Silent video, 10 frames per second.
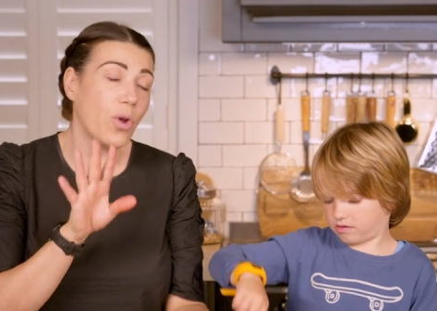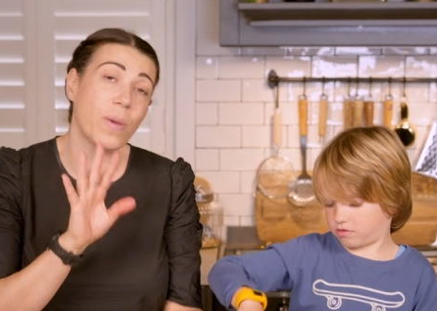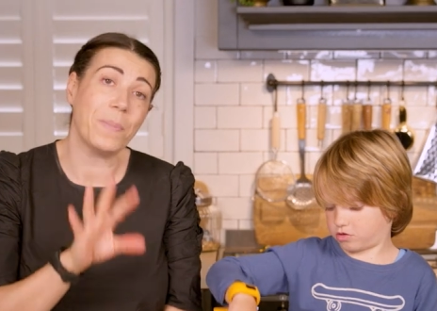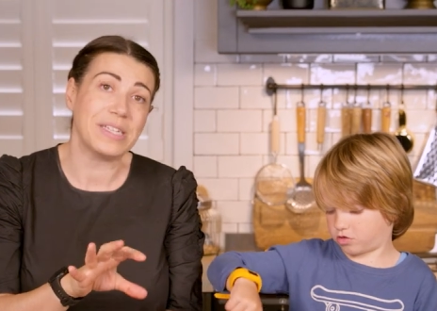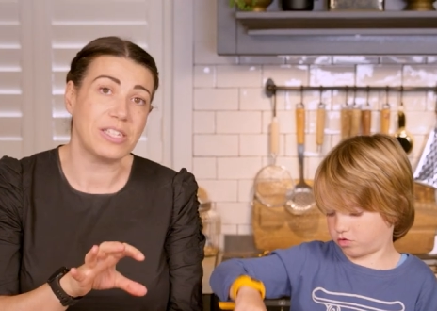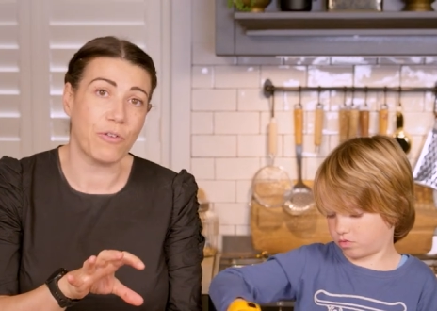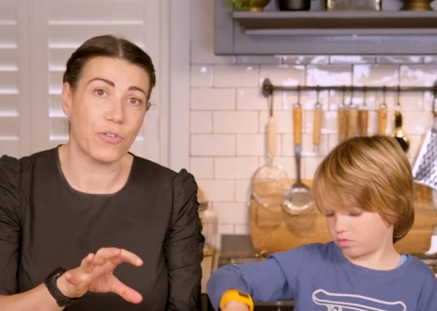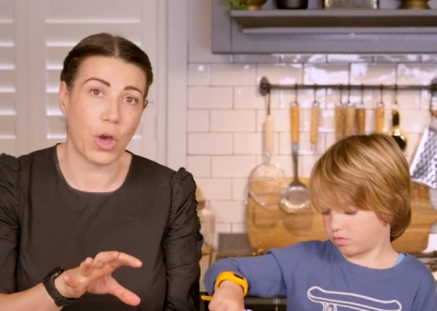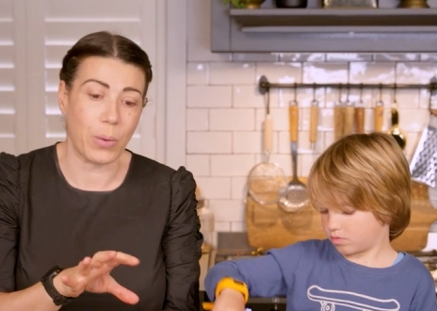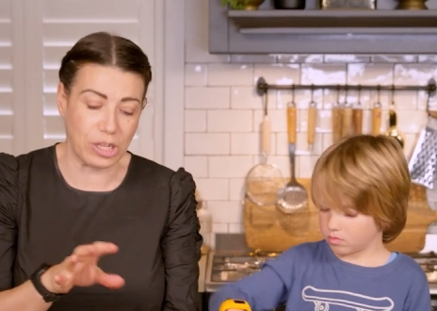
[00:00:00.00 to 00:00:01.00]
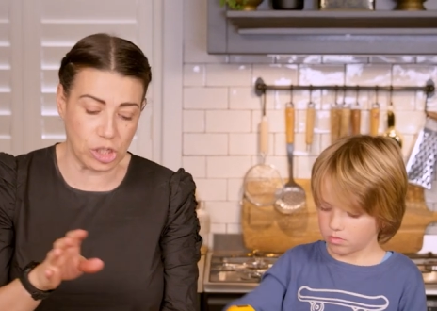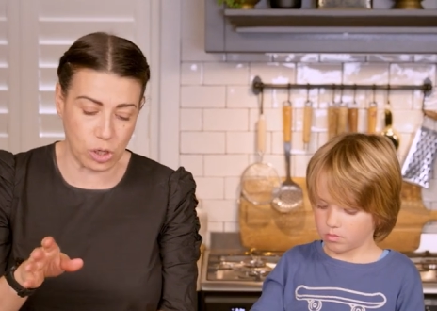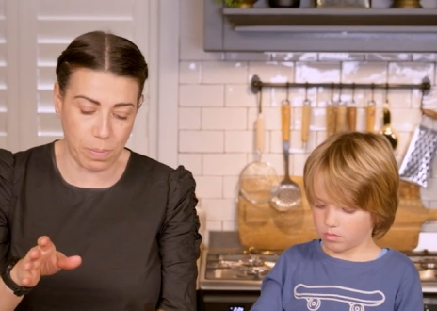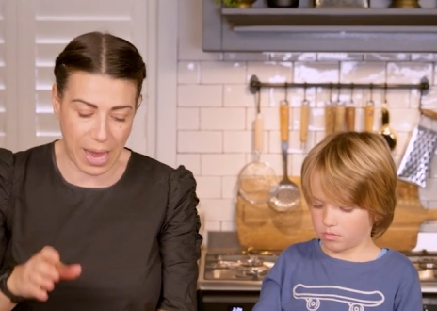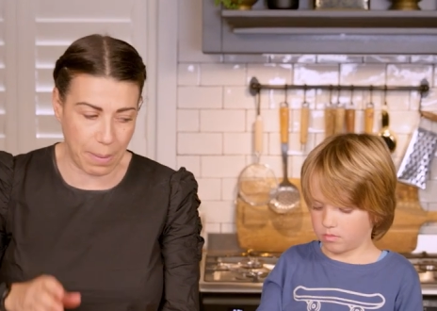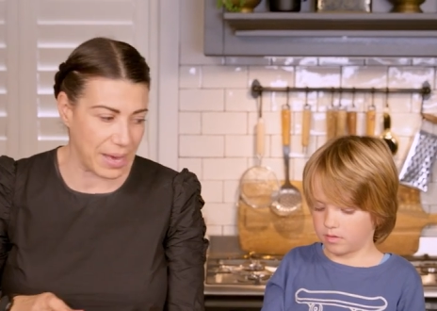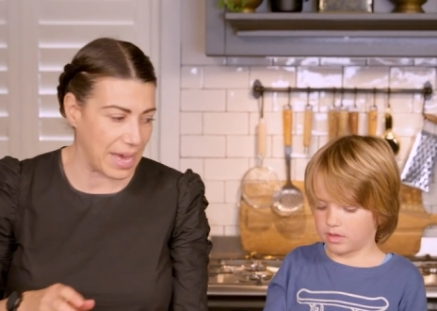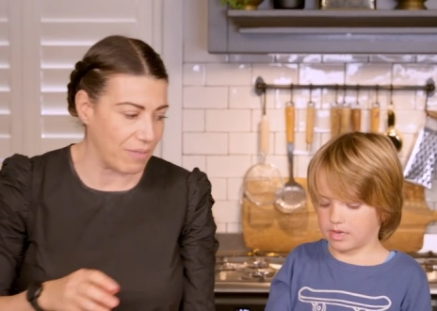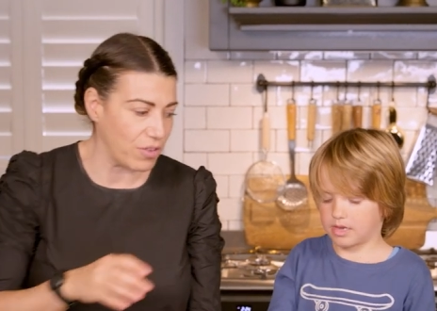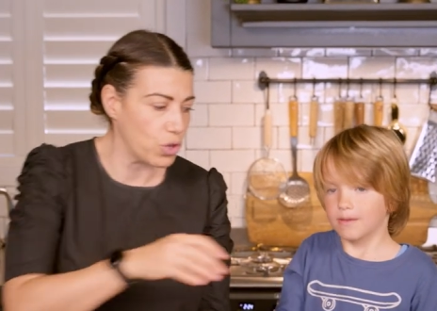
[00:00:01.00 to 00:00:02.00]
Speaker 1: Or you're best off going to maybe
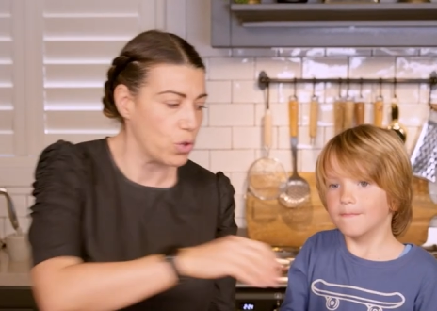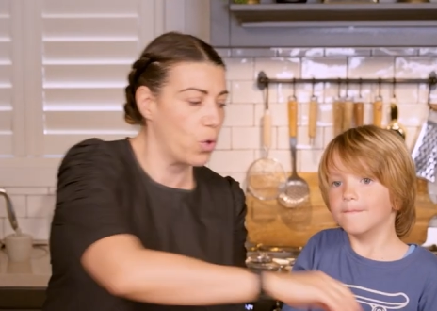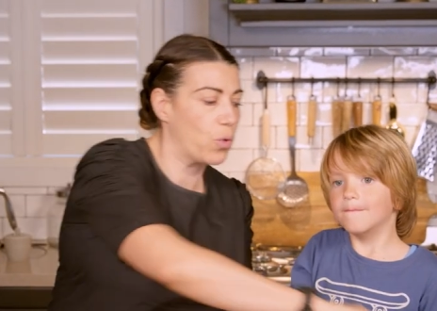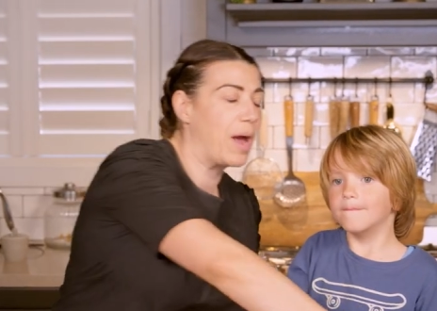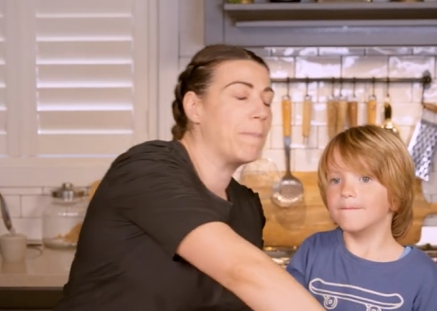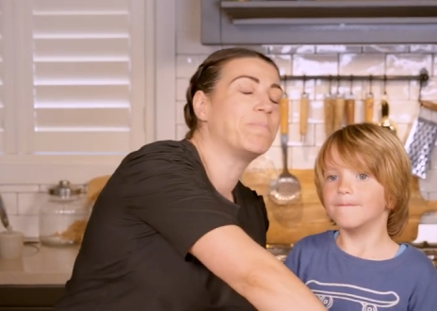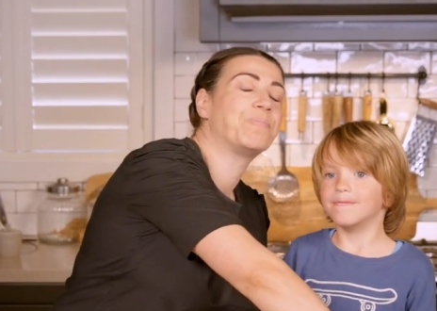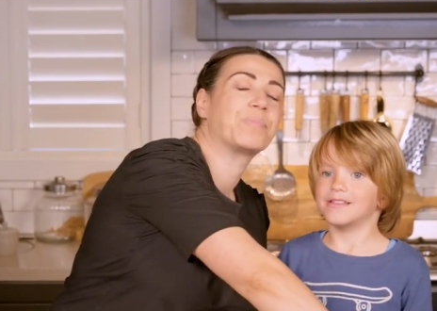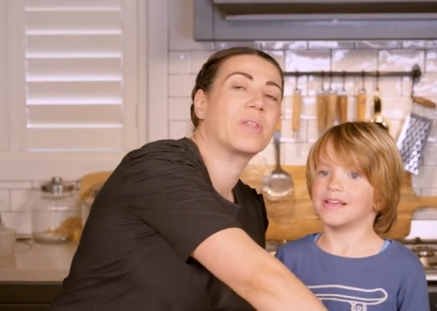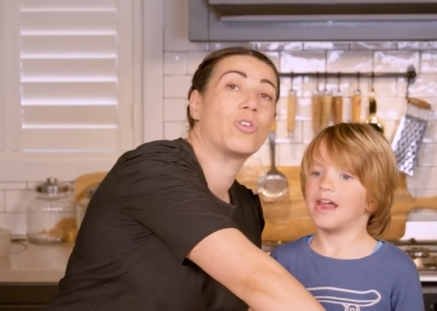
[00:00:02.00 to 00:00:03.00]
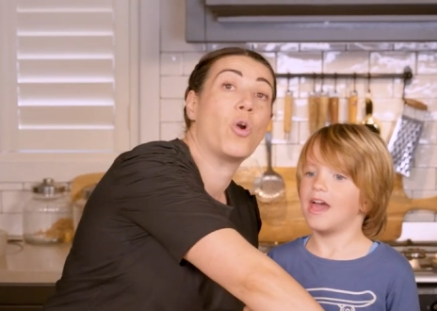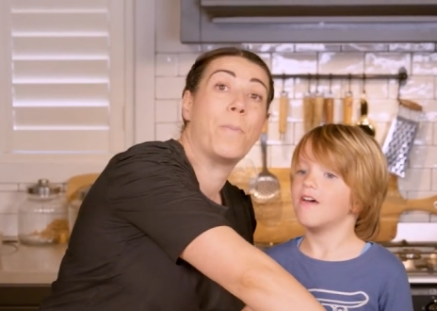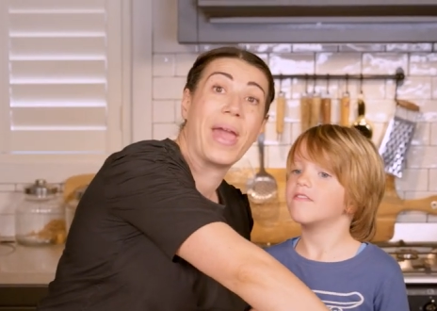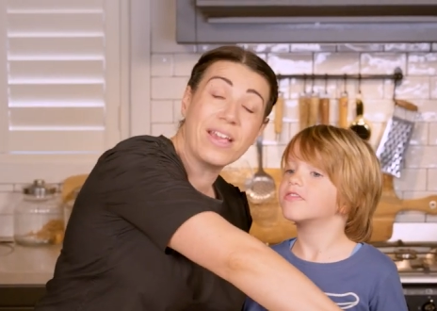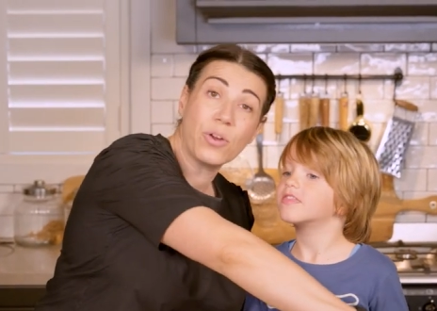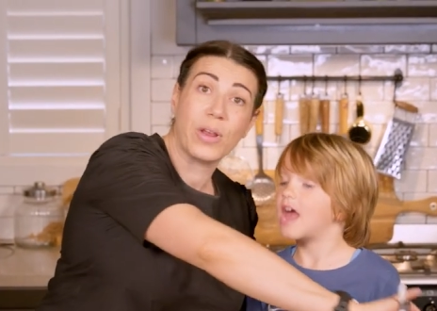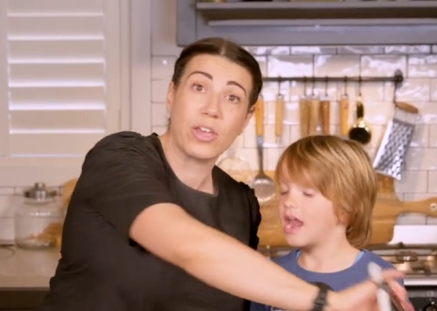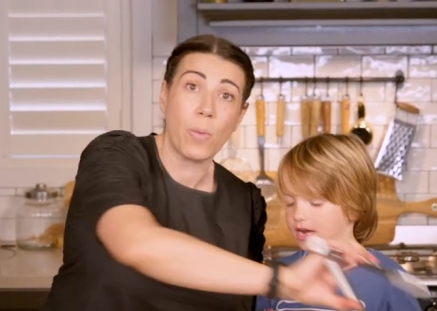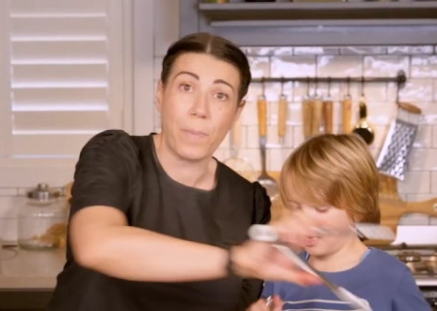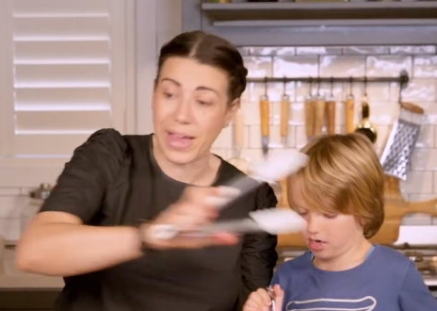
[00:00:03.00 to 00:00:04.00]
even your um huh? your bakery.
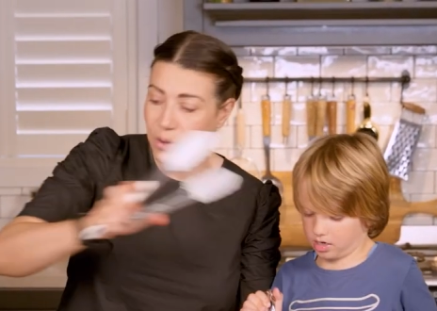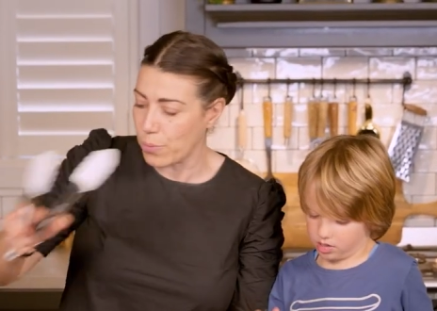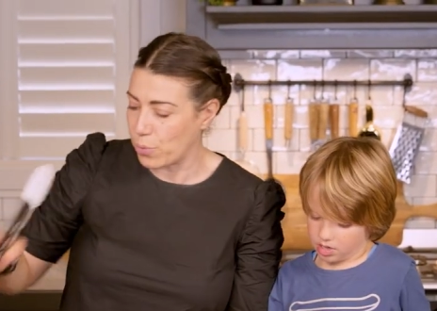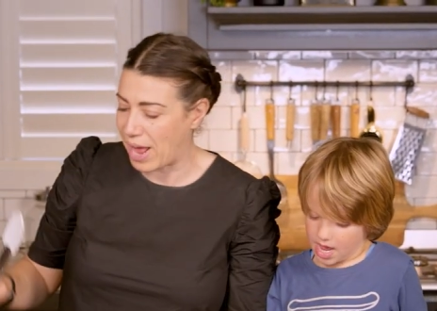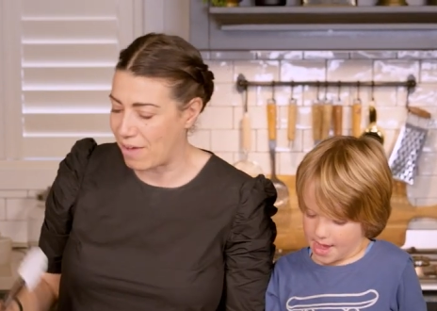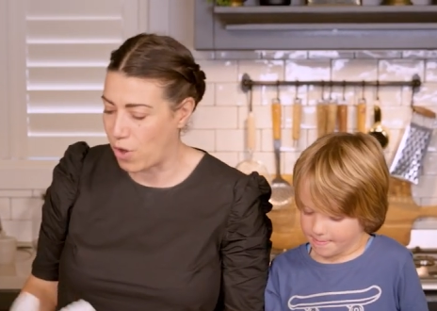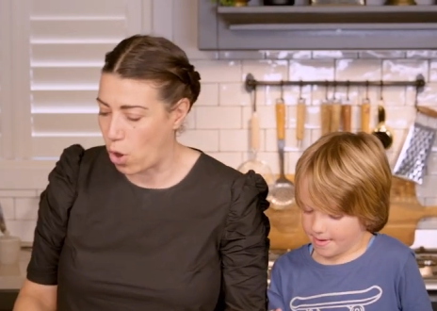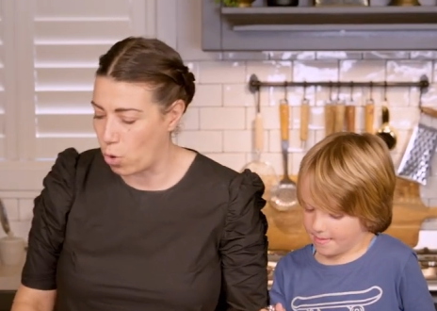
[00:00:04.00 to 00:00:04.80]
Your bakery would have wholemeal.